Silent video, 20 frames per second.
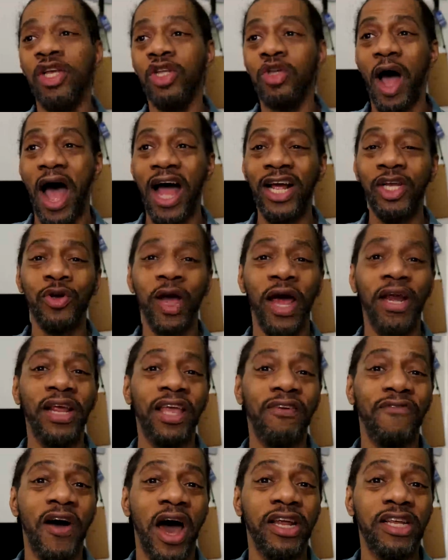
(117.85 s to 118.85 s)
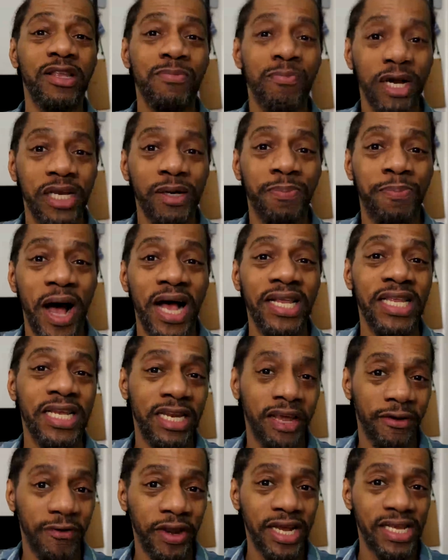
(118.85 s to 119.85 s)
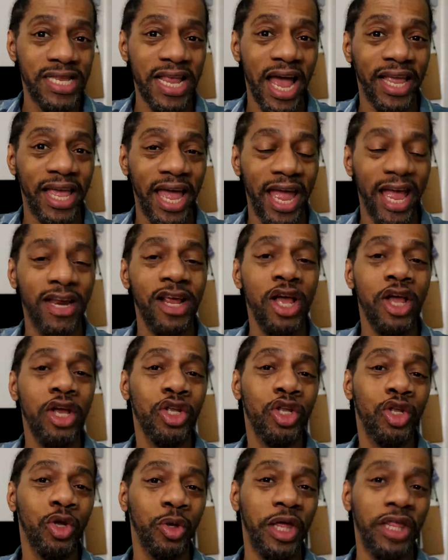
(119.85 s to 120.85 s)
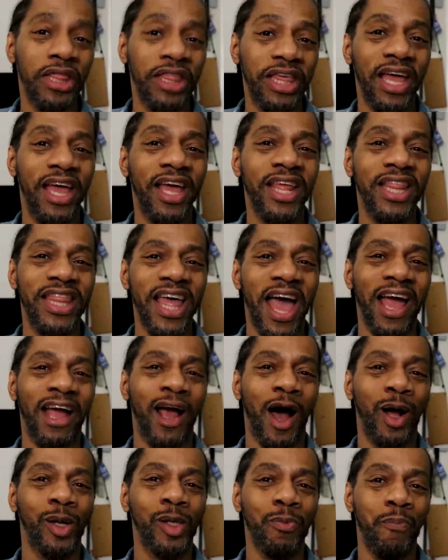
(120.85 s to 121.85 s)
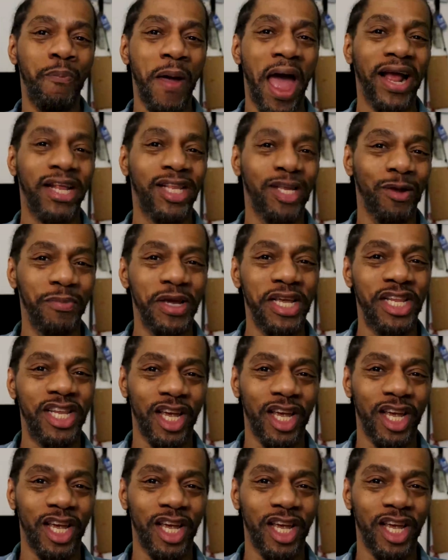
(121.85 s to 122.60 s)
So I try to give out as much positivity as I can so that then that comes comes back to me